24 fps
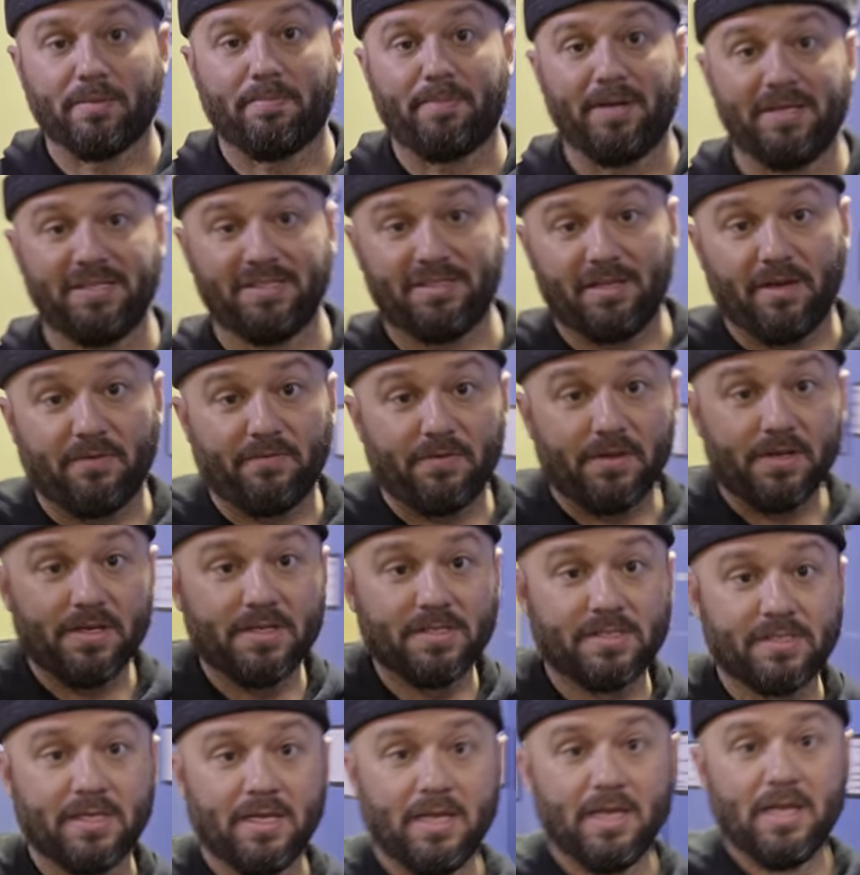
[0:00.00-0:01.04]
the best stuff
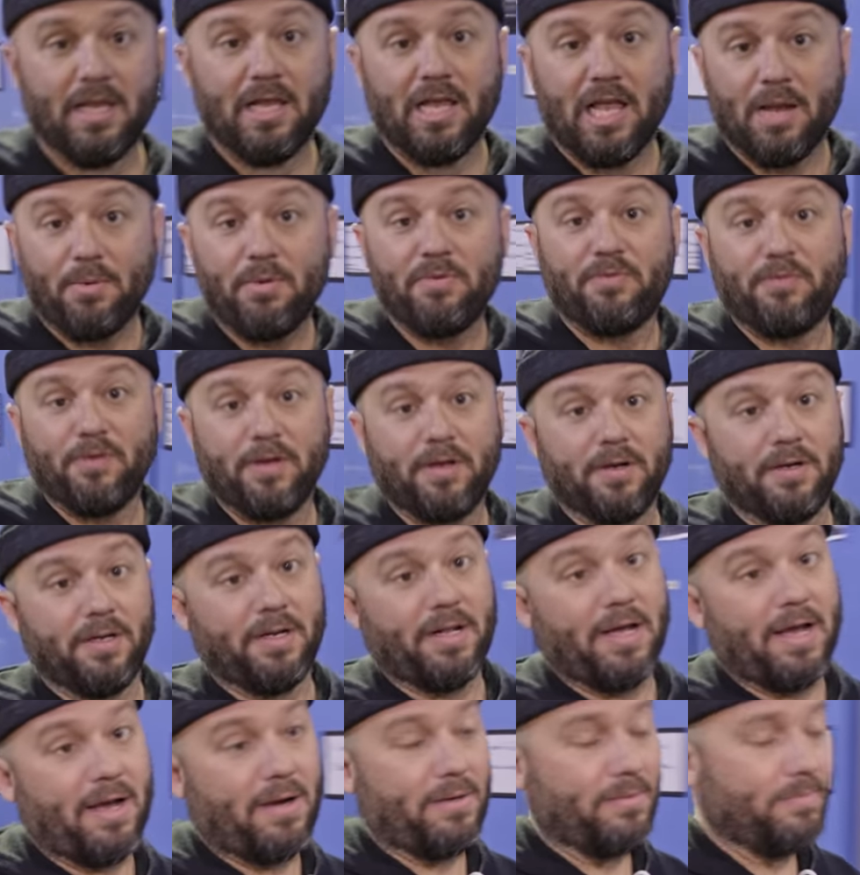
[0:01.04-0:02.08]
is, and we figured it
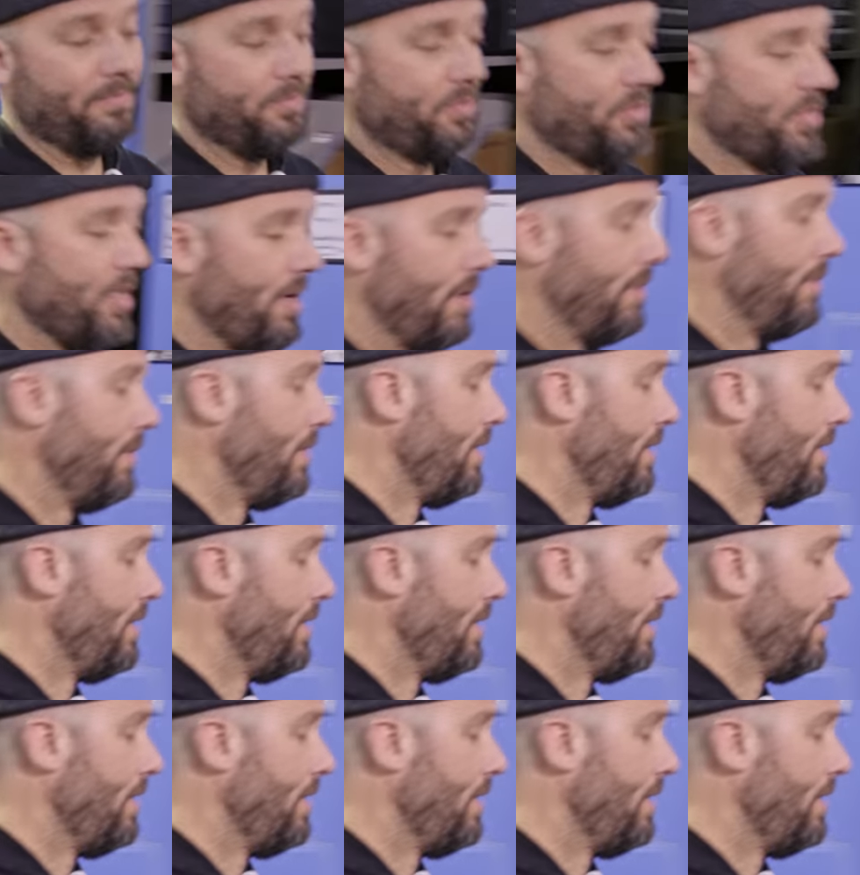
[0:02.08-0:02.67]
out. So